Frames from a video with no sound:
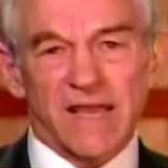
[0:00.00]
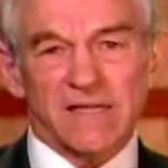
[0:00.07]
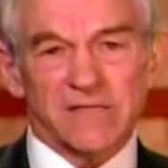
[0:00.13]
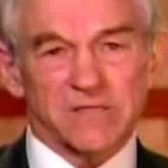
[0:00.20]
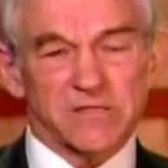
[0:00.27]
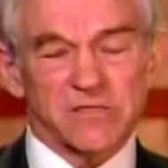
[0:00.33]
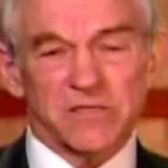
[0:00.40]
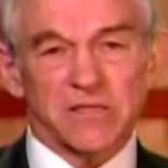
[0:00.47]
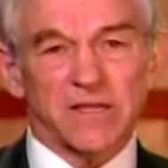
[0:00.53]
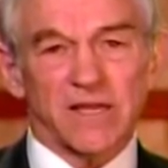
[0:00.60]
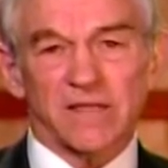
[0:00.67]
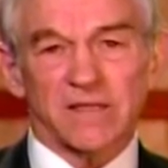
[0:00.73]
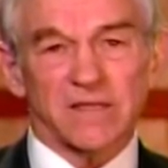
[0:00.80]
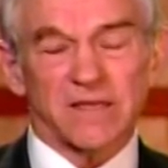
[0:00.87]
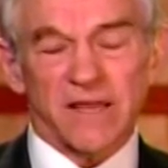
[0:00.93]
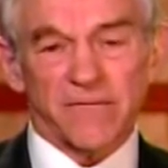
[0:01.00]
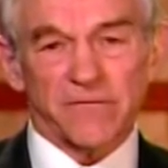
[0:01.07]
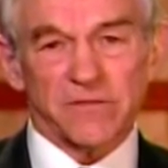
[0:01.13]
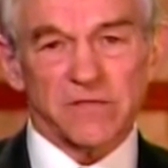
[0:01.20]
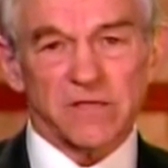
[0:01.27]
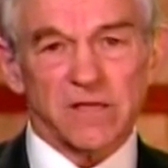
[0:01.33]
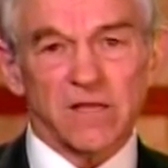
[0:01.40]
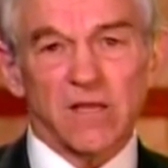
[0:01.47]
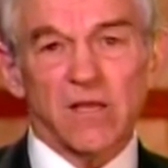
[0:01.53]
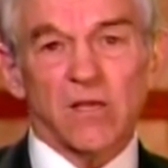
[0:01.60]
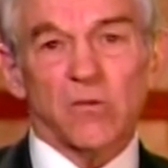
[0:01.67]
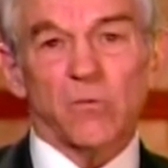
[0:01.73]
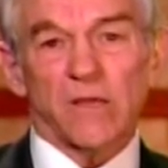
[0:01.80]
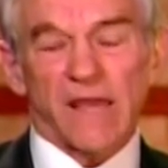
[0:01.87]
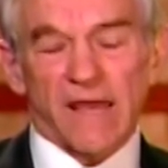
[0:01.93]
taxes to cut the deficit.
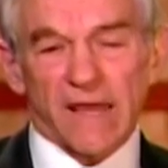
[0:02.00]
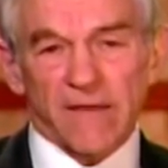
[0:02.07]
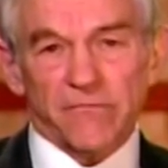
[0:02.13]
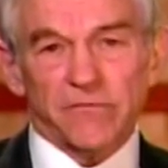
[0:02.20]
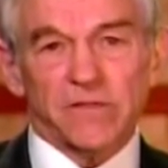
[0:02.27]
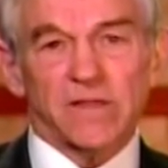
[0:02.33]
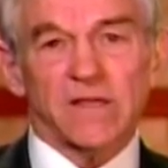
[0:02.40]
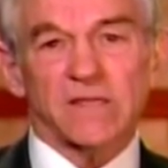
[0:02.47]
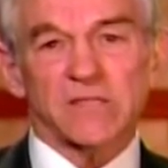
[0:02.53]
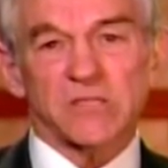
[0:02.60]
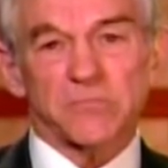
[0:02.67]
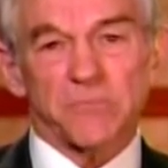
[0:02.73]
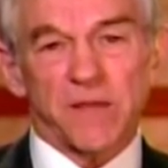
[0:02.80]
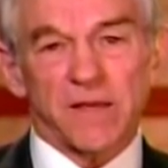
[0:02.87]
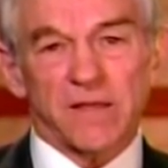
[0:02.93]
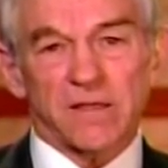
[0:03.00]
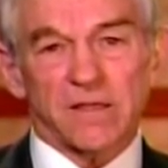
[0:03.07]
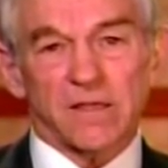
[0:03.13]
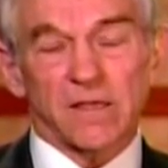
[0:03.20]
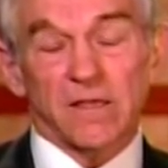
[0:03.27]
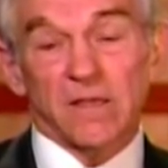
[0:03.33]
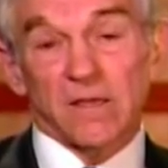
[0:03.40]
We have to cut spending.